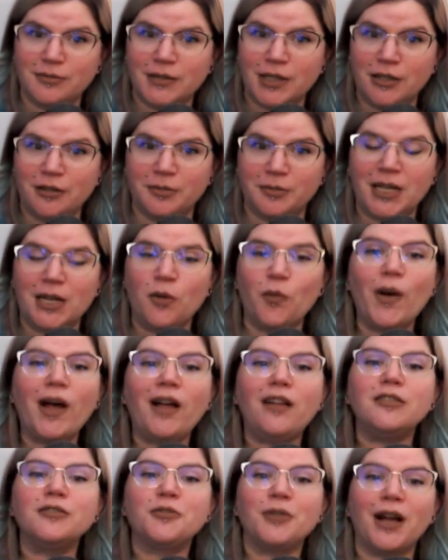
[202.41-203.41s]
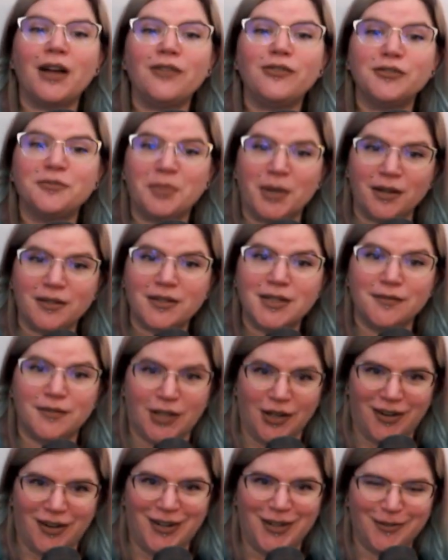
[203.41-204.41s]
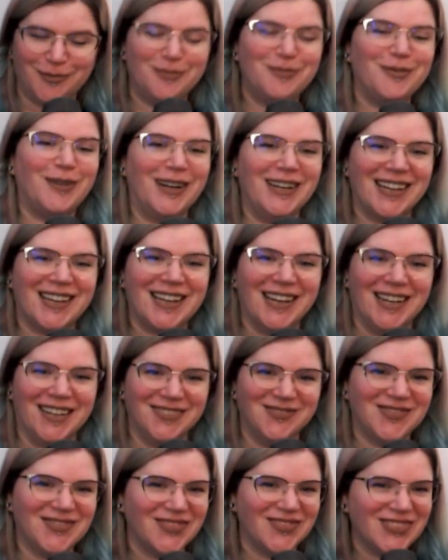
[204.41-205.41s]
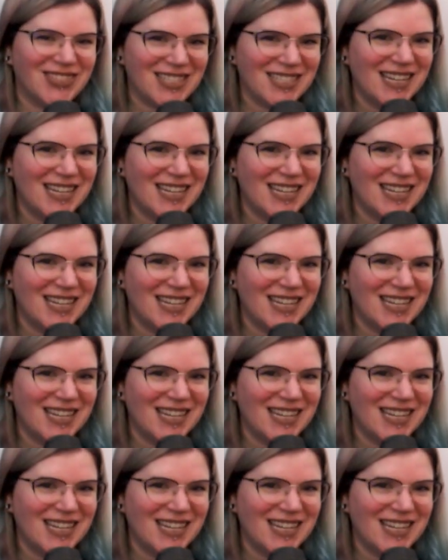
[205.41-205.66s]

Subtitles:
It'll be a well-traveled box of yarn when it comes.